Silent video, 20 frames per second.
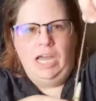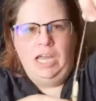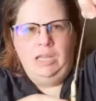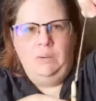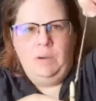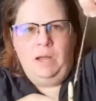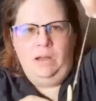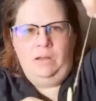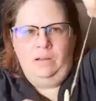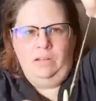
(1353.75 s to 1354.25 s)

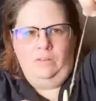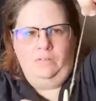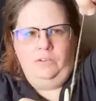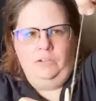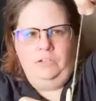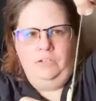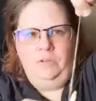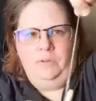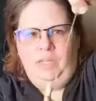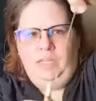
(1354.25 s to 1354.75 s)
about if you're
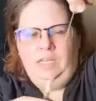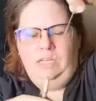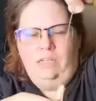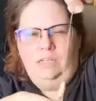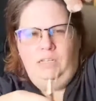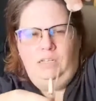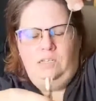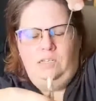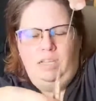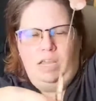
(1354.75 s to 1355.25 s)
doing it.
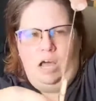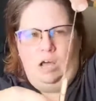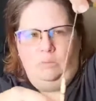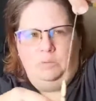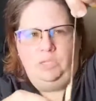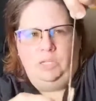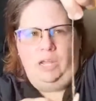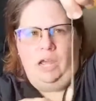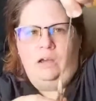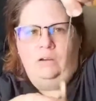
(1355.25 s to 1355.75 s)
It helps
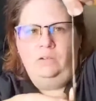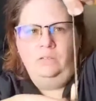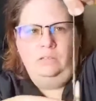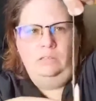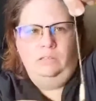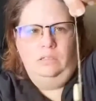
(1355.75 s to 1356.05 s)
you out.